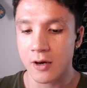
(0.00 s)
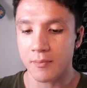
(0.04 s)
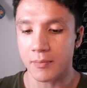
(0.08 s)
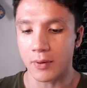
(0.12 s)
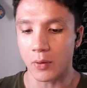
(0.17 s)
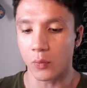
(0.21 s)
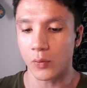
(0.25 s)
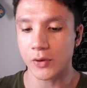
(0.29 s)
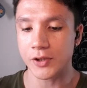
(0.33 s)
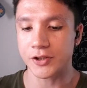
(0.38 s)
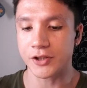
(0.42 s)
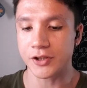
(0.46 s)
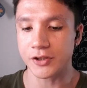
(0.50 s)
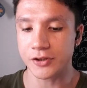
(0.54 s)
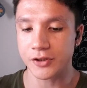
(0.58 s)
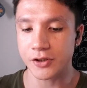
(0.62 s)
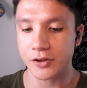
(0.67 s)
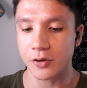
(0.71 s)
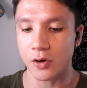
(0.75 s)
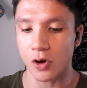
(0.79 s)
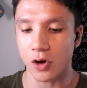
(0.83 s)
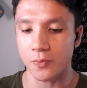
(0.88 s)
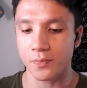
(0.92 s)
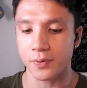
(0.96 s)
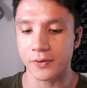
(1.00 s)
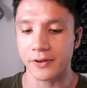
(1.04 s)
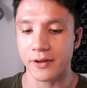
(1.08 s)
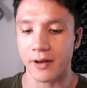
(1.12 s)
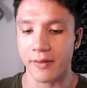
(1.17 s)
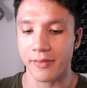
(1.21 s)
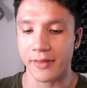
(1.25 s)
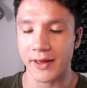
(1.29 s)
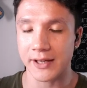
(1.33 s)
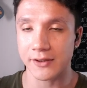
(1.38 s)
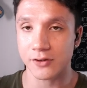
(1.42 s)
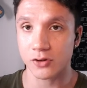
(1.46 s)
but once you do open
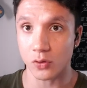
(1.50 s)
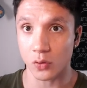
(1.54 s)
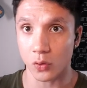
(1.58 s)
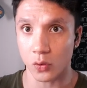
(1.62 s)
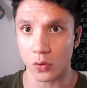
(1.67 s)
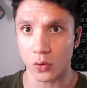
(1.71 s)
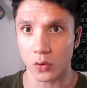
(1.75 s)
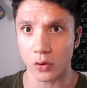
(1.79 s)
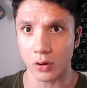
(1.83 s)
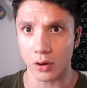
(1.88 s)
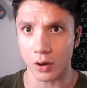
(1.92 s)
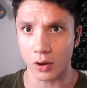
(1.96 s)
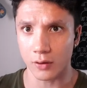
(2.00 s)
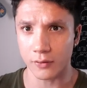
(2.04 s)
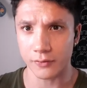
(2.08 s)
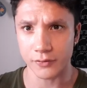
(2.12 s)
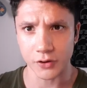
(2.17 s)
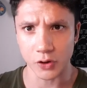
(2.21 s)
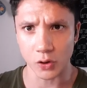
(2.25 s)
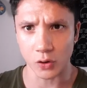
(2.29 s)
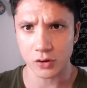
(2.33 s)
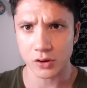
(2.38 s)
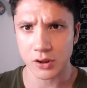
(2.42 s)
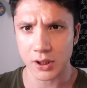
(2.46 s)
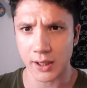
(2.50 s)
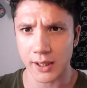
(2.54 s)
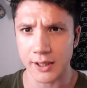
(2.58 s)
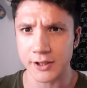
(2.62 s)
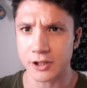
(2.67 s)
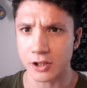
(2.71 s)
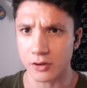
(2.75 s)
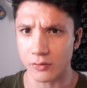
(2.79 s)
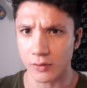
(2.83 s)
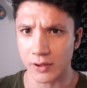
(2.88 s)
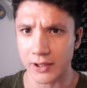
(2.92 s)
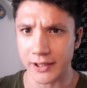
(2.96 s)
that, that's all of your
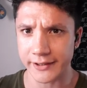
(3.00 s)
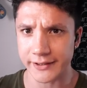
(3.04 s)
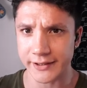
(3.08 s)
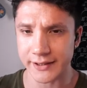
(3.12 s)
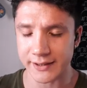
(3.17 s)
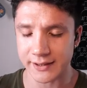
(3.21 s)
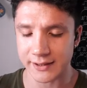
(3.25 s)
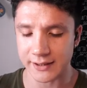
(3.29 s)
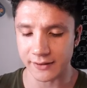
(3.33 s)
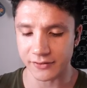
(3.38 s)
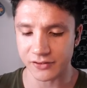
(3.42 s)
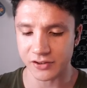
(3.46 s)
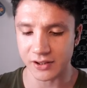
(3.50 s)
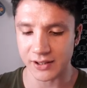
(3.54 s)
Titan related stuff.